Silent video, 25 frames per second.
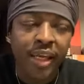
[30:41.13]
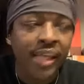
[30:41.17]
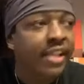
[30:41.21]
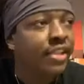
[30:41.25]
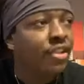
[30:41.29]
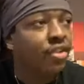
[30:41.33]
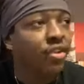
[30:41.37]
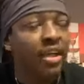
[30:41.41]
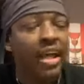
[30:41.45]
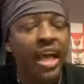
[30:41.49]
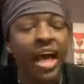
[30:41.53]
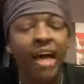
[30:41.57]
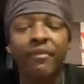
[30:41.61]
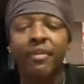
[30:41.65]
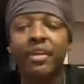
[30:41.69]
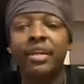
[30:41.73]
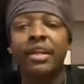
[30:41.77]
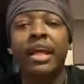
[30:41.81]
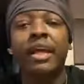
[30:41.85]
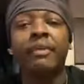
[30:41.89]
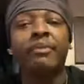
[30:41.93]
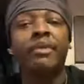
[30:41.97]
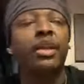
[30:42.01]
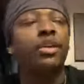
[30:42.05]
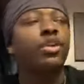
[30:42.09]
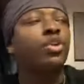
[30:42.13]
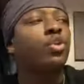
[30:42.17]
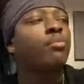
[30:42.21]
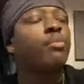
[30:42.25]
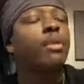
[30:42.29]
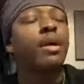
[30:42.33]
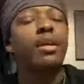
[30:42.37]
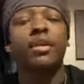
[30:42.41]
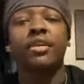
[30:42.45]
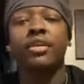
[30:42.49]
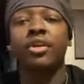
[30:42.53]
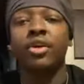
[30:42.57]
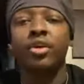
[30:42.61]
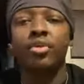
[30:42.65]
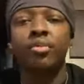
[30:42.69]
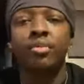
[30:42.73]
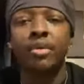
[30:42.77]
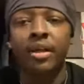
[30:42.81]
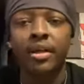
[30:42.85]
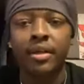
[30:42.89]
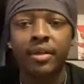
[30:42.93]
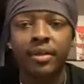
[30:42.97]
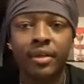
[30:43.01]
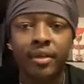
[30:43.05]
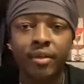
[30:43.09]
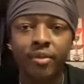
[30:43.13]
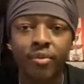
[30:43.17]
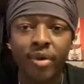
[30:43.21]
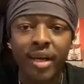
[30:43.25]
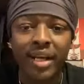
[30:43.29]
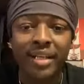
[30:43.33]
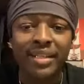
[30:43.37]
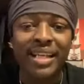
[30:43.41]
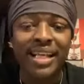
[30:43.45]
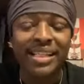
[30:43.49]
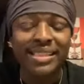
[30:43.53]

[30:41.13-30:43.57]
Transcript: And he's going to have a name that nobody know, man, right?